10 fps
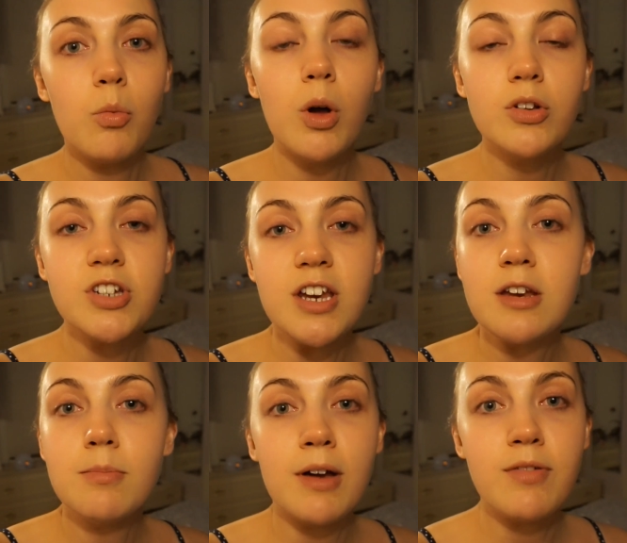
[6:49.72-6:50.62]

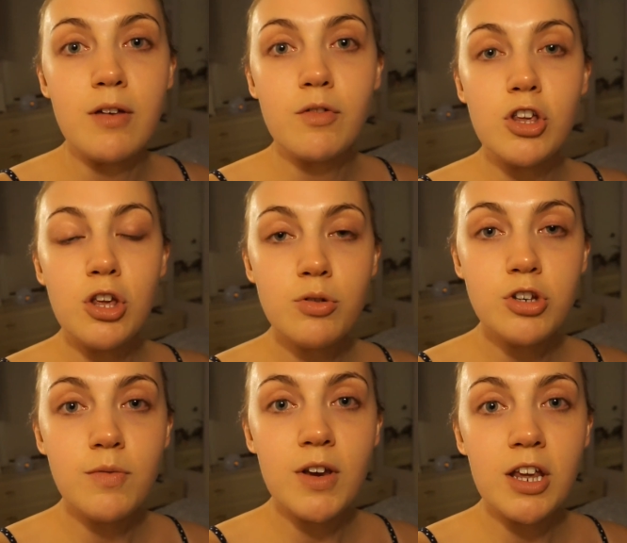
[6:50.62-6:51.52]
Watching my favourite
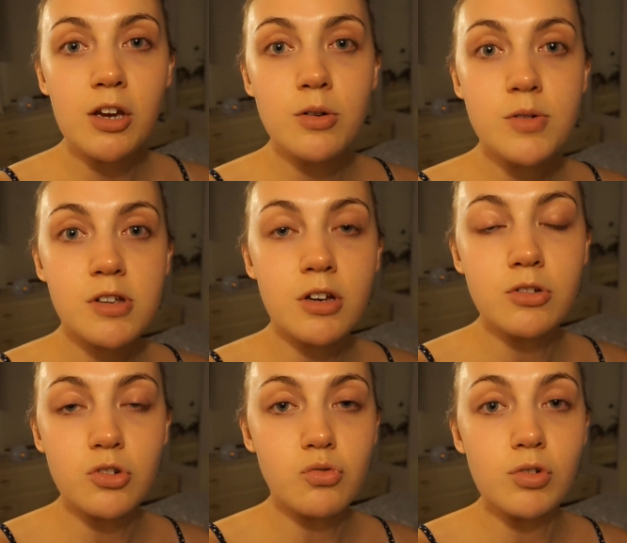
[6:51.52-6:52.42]
YouTube videos
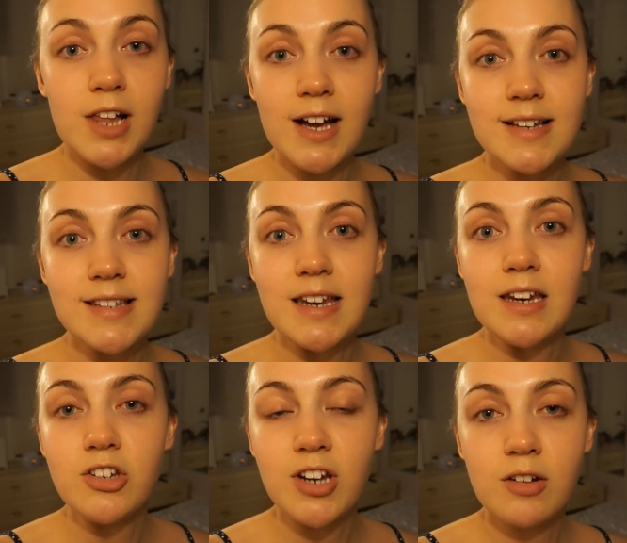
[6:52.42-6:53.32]
or just relaxing
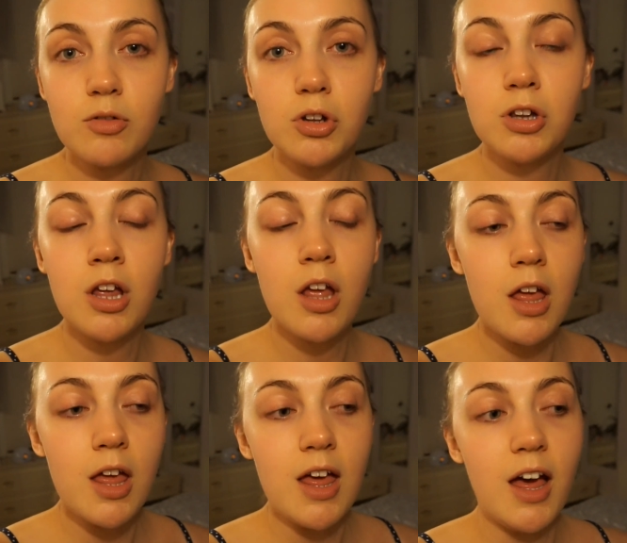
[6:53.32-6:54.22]
in general
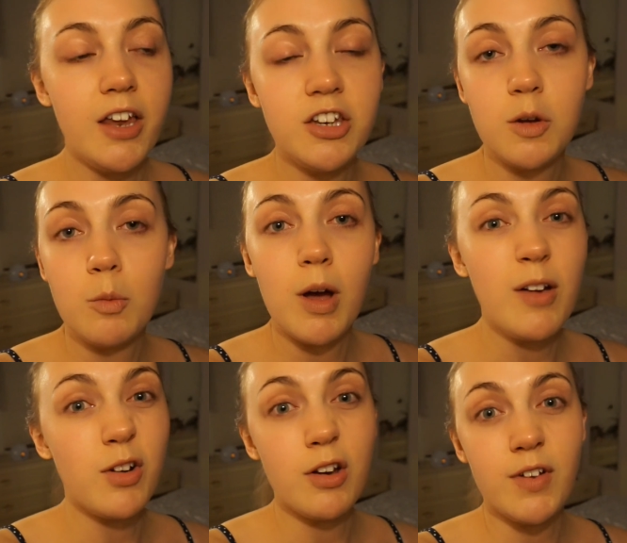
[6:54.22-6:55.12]
and doing
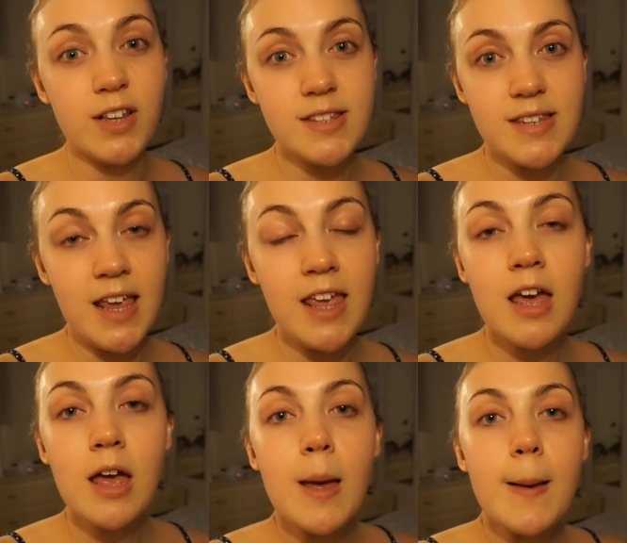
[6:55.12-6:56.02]
whatever I
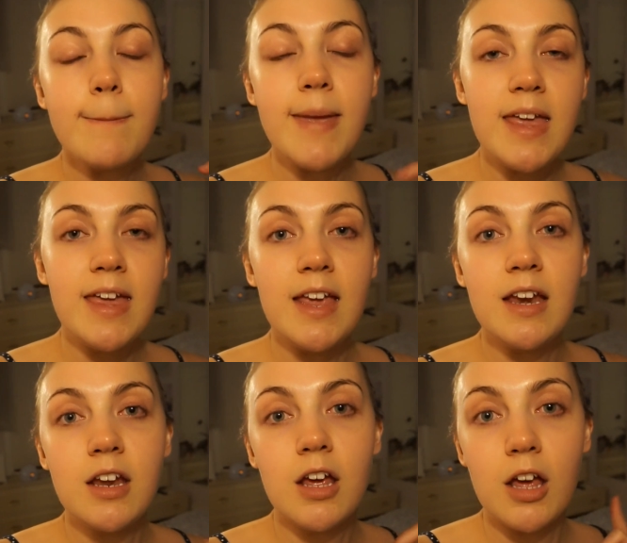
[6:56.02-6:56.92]
fancy.
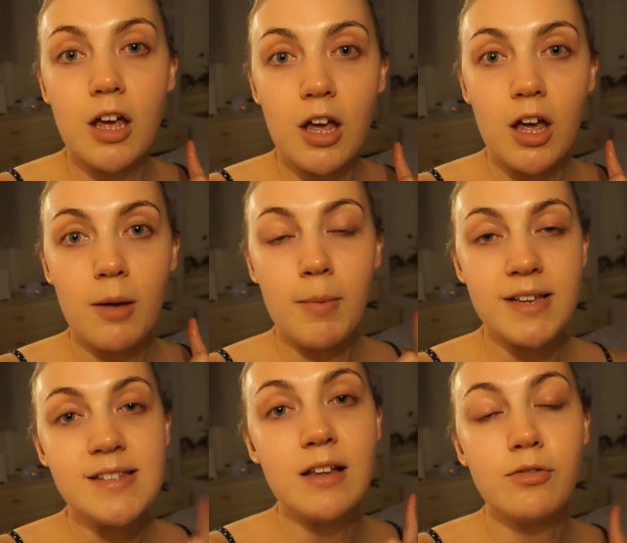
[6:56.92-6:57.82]
Making
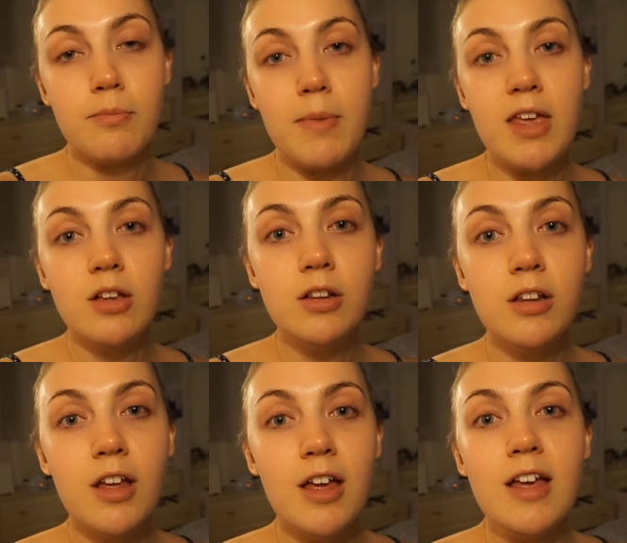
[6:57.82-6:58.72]
myself a
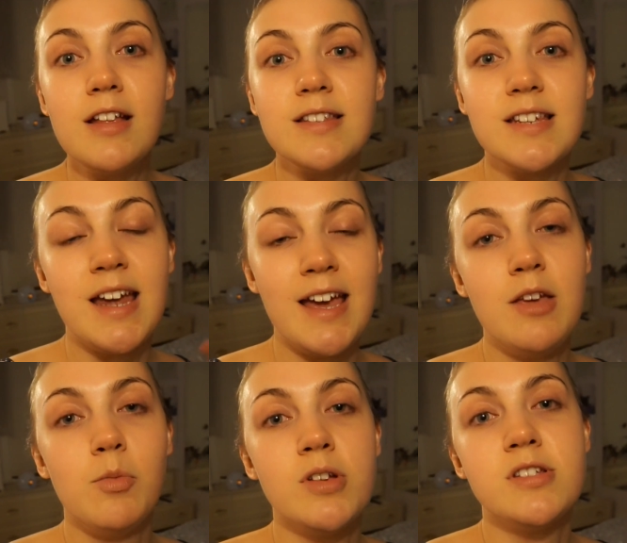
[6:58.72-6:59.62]
meal.
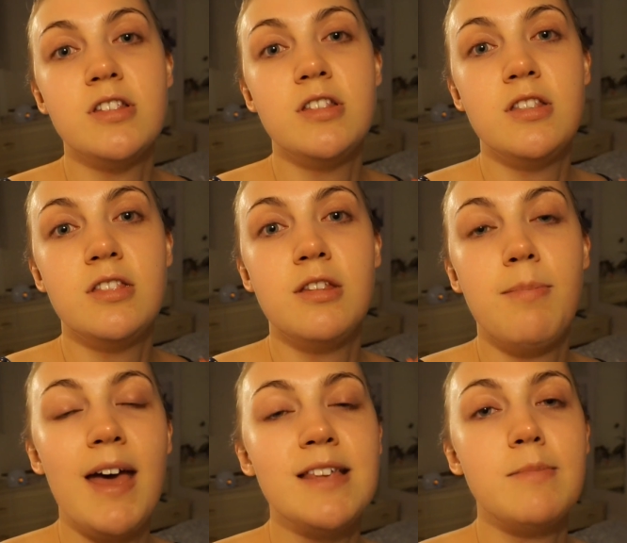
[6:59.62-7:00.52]
Tonight wasn't the
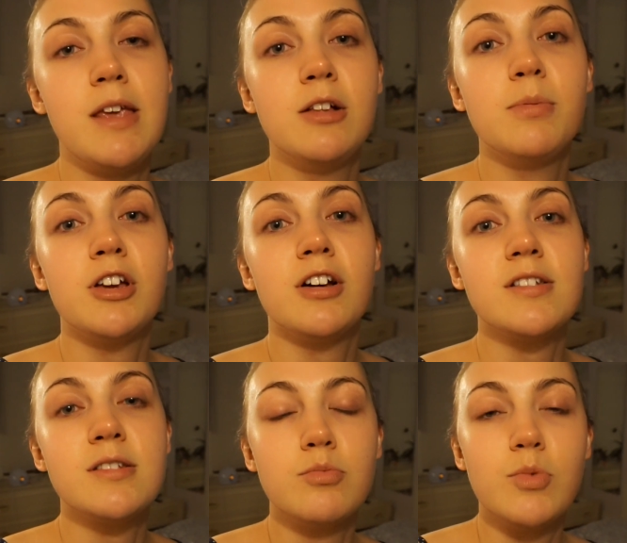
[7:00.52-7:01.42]
best meal
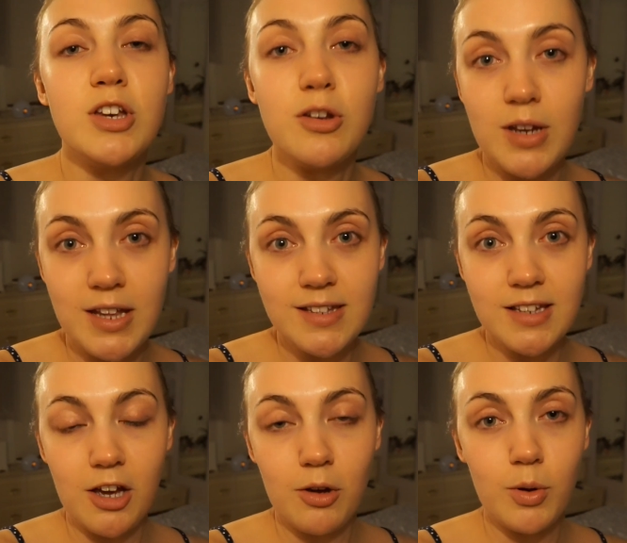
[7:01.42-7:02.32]
because we do need
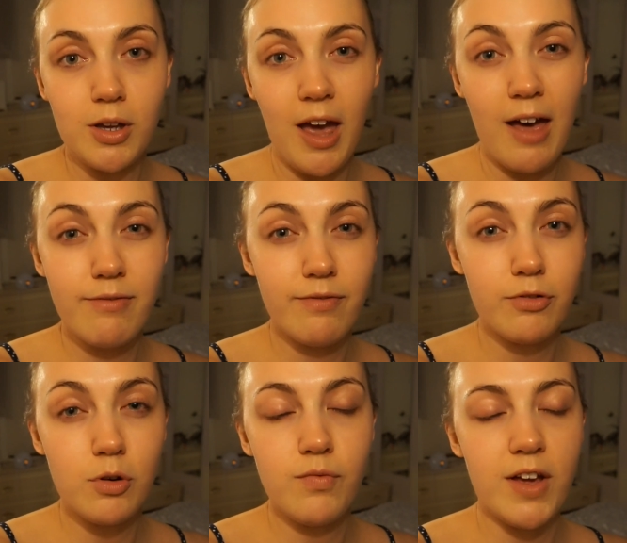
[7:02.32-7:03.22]
to go and get a
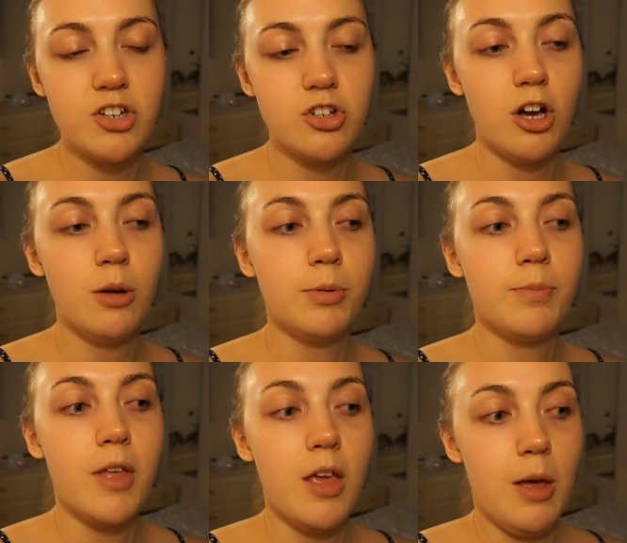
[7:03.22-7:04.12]
fruit and veg
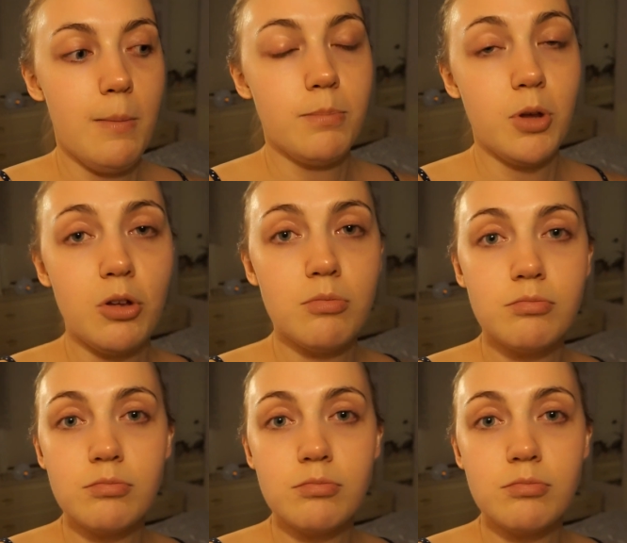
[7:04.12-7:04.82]
shop, but